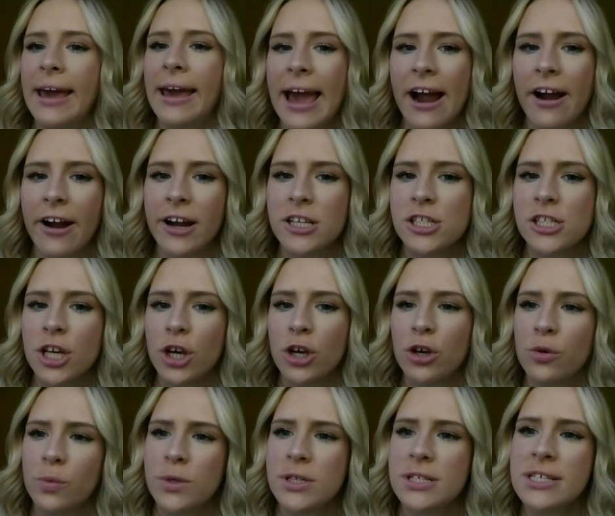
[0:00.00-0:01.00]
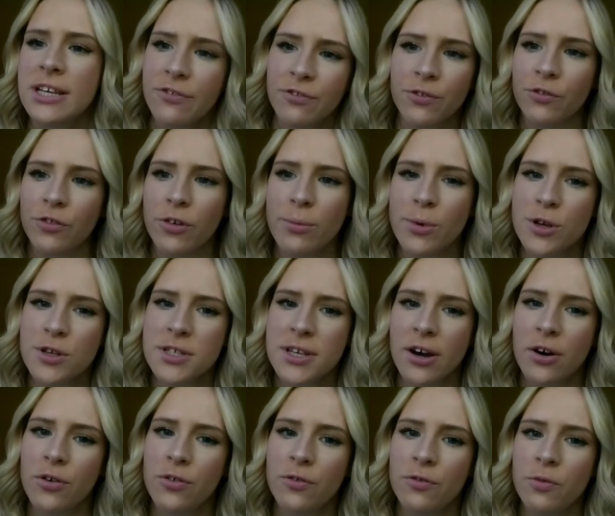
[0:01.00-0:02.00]
character who was different from
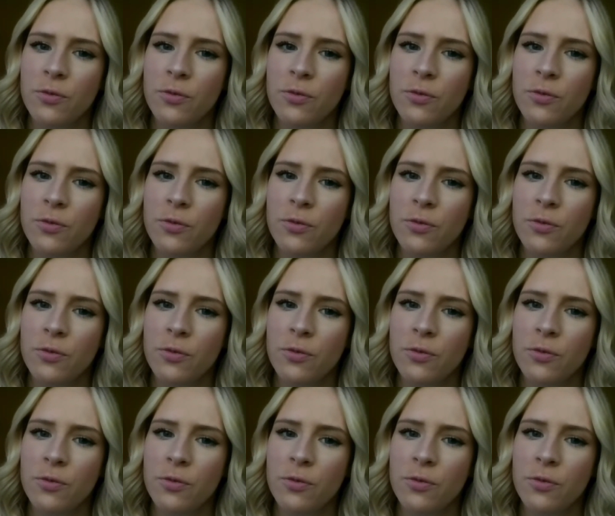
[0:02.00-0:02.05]
yourself?